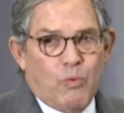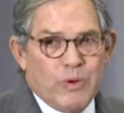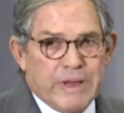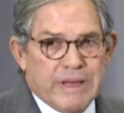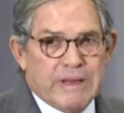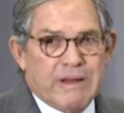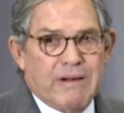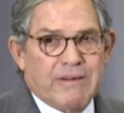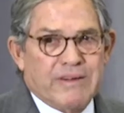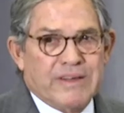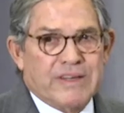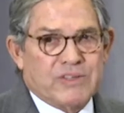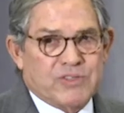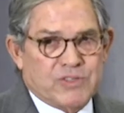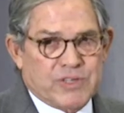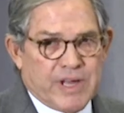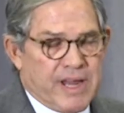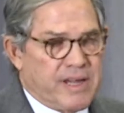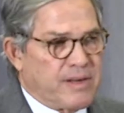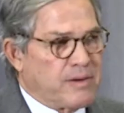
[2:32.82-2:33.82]
we are
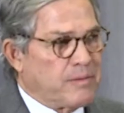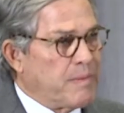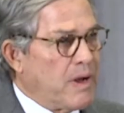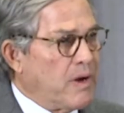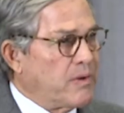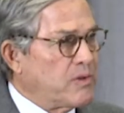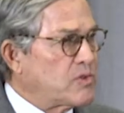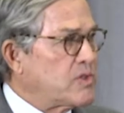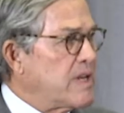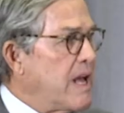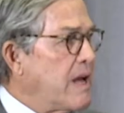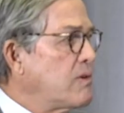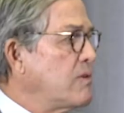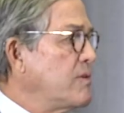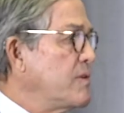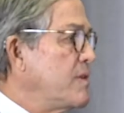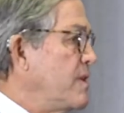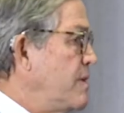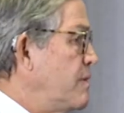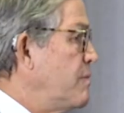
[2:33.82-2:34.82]
excited about is
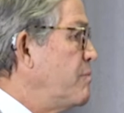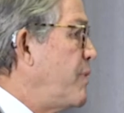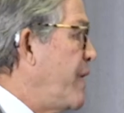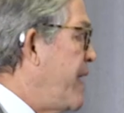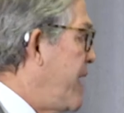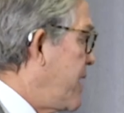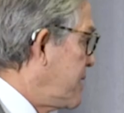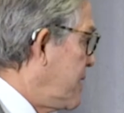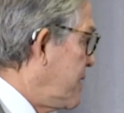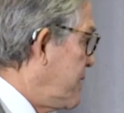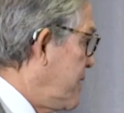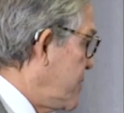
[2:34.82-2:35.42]
not only the impact